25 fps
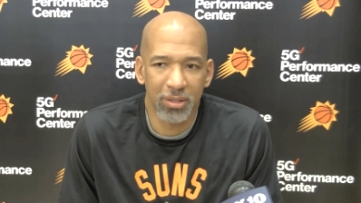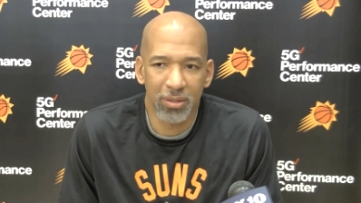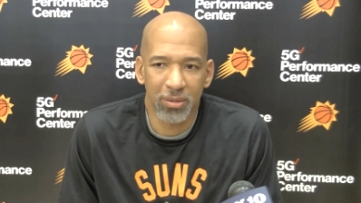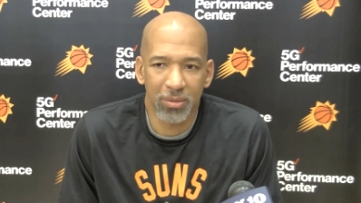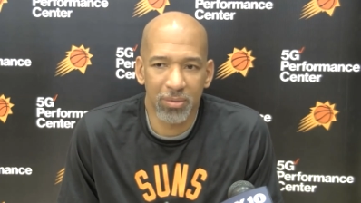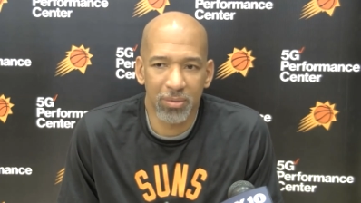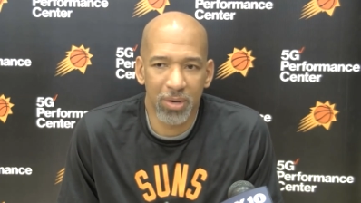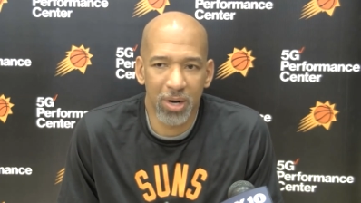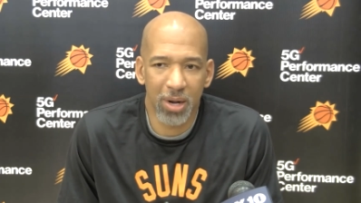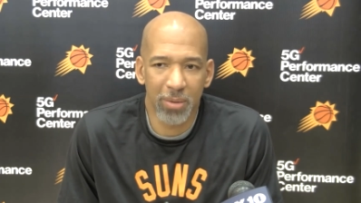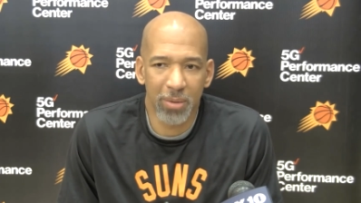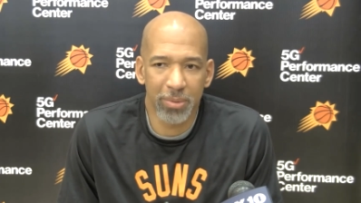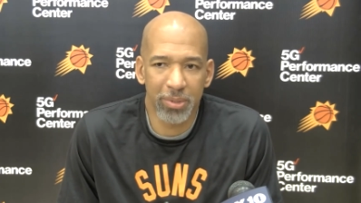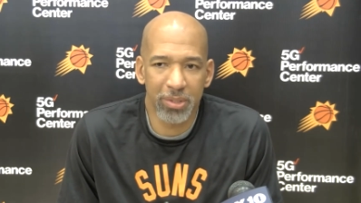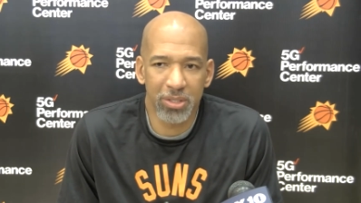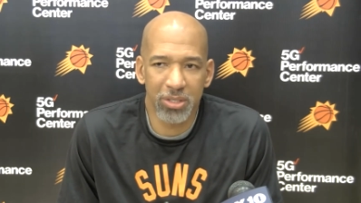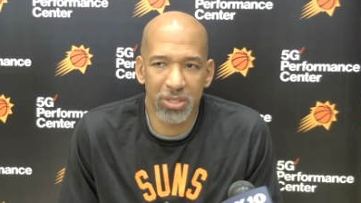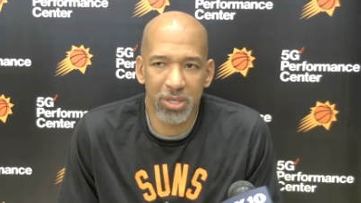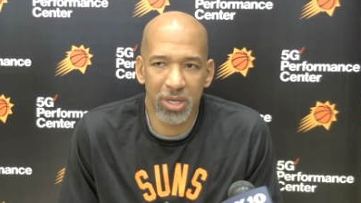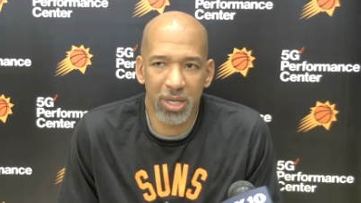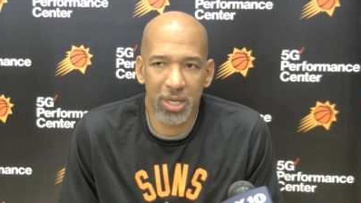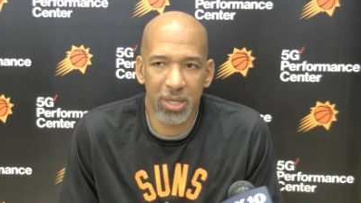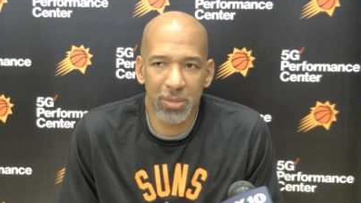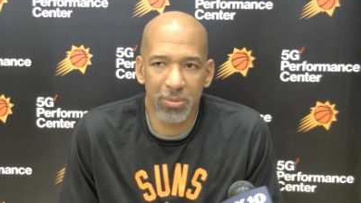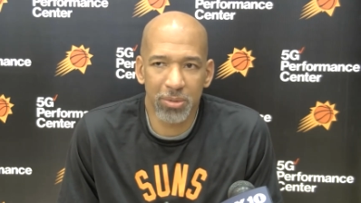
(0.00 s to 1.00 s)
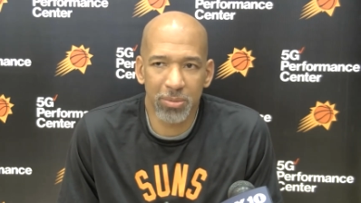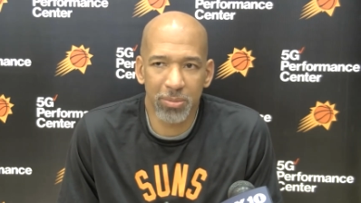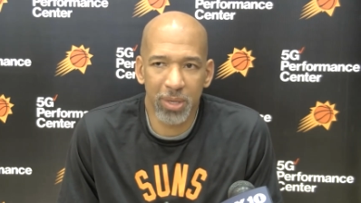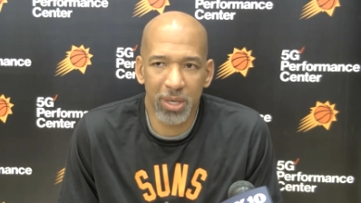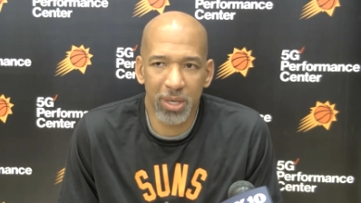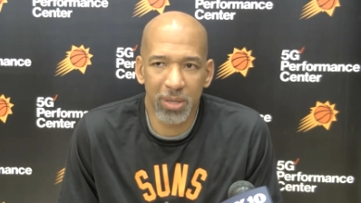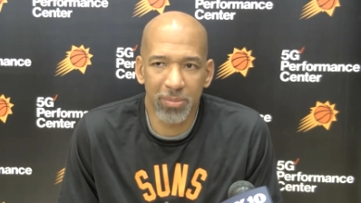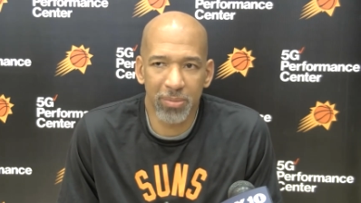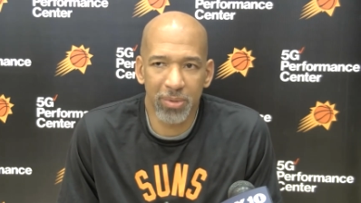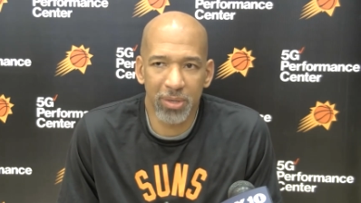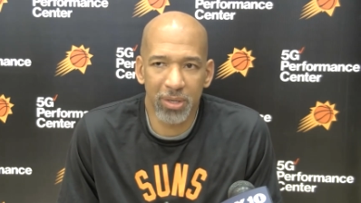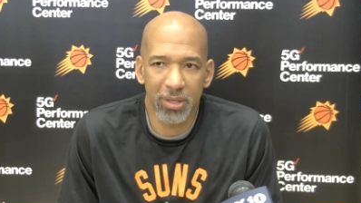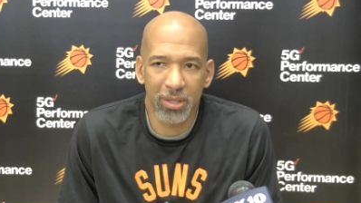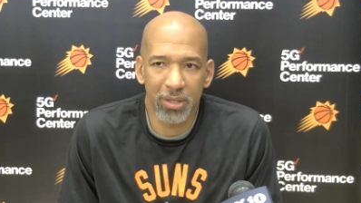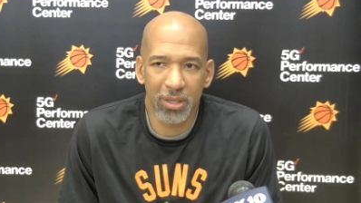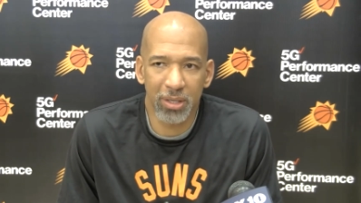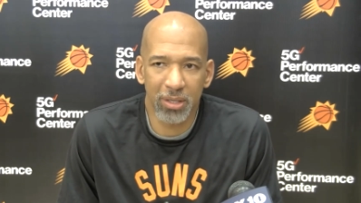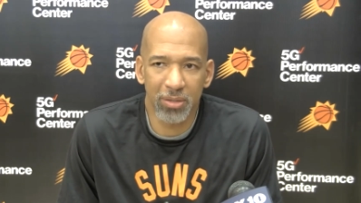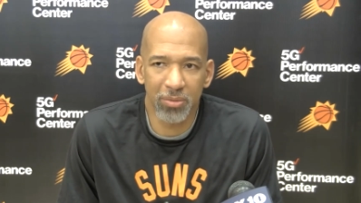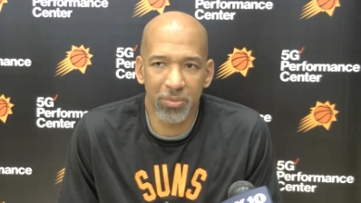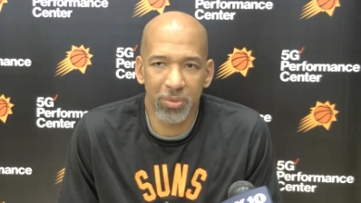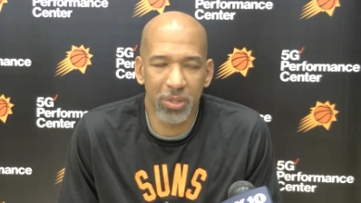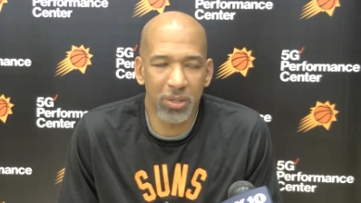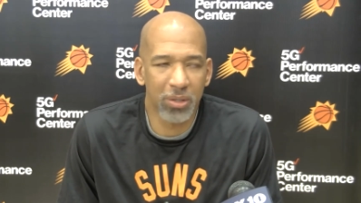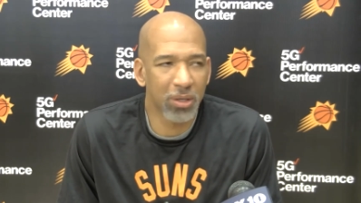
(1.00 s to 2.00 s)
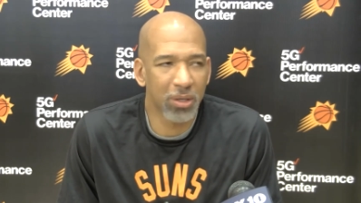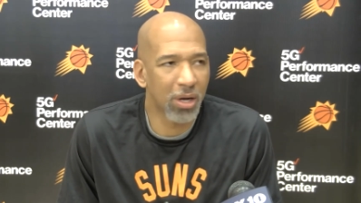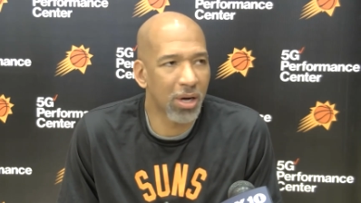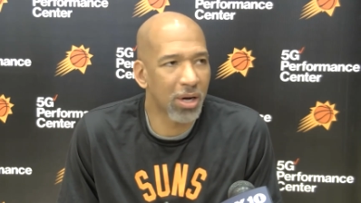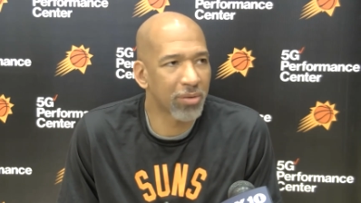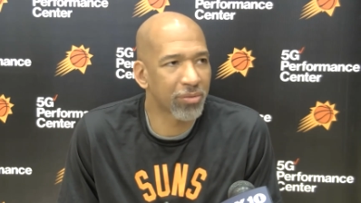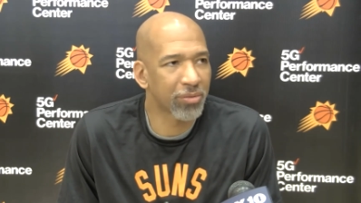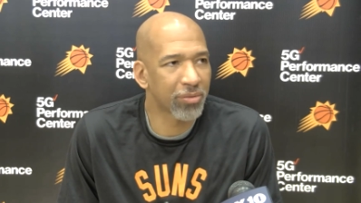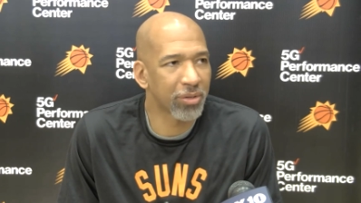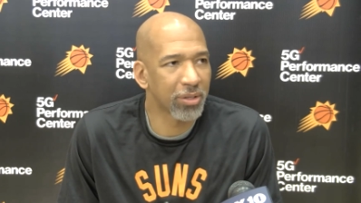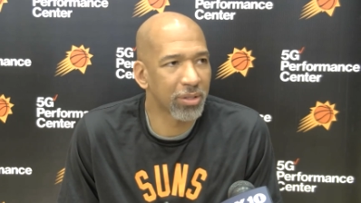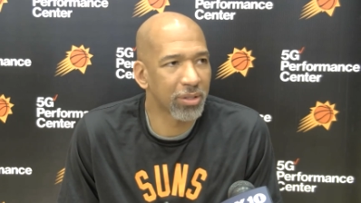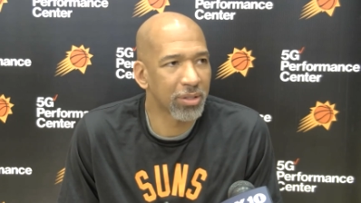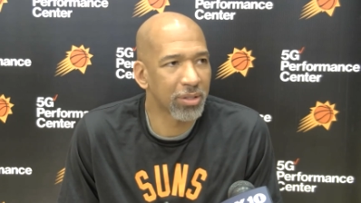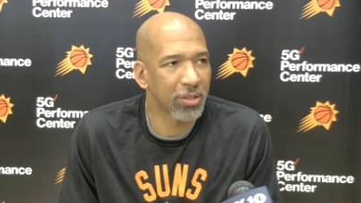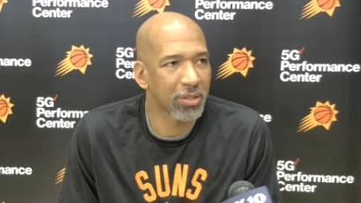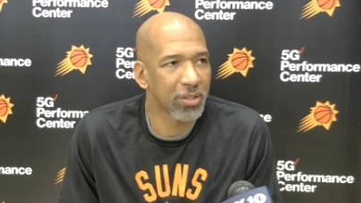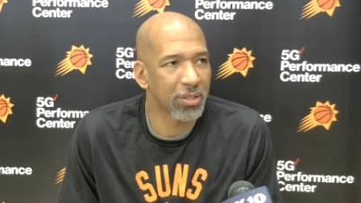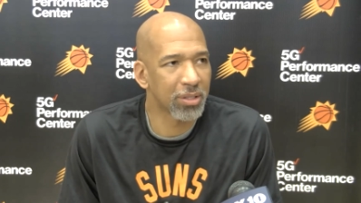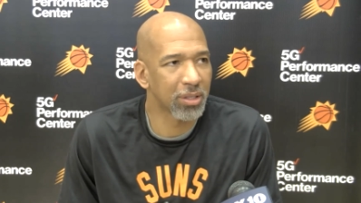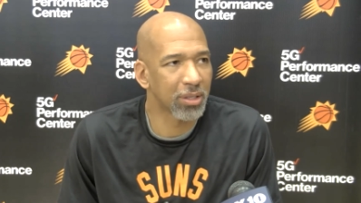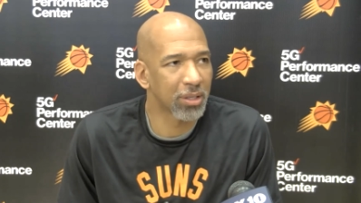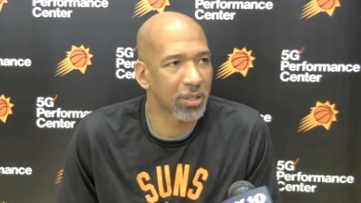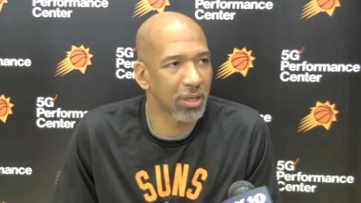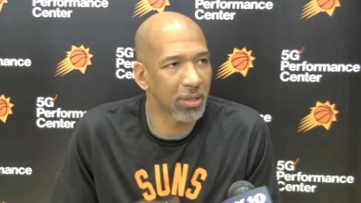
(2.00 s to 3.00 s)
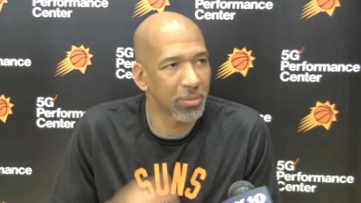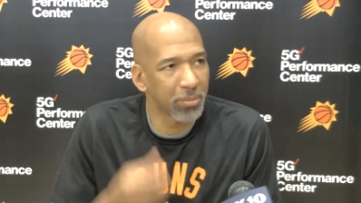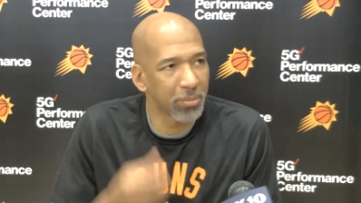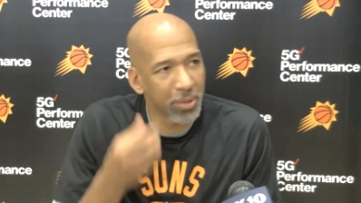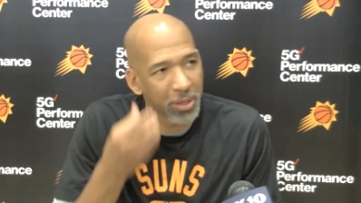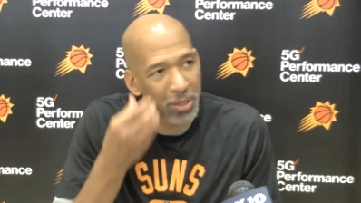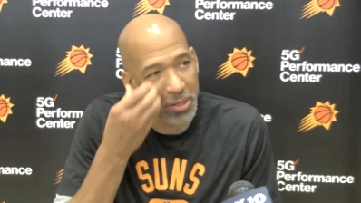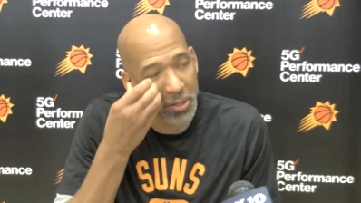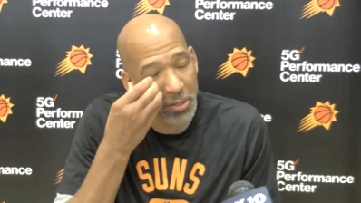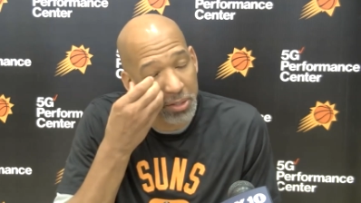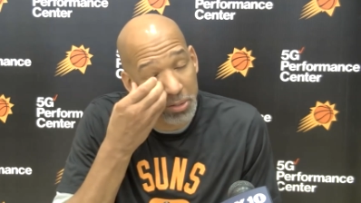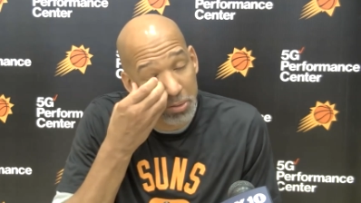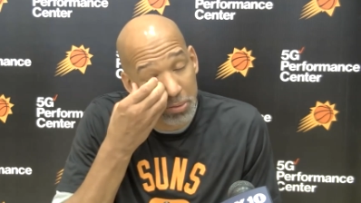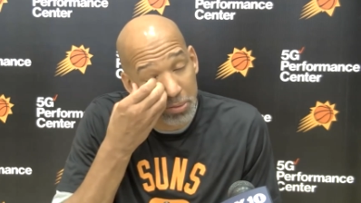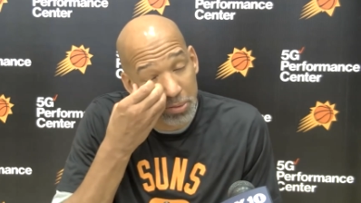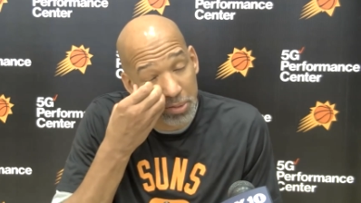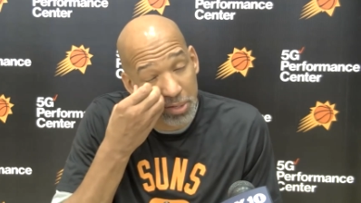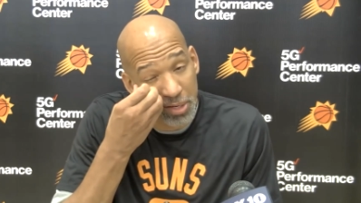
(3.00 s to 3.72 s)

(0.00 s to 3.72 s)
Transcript: Robert and James made me an unreal offer to come here and,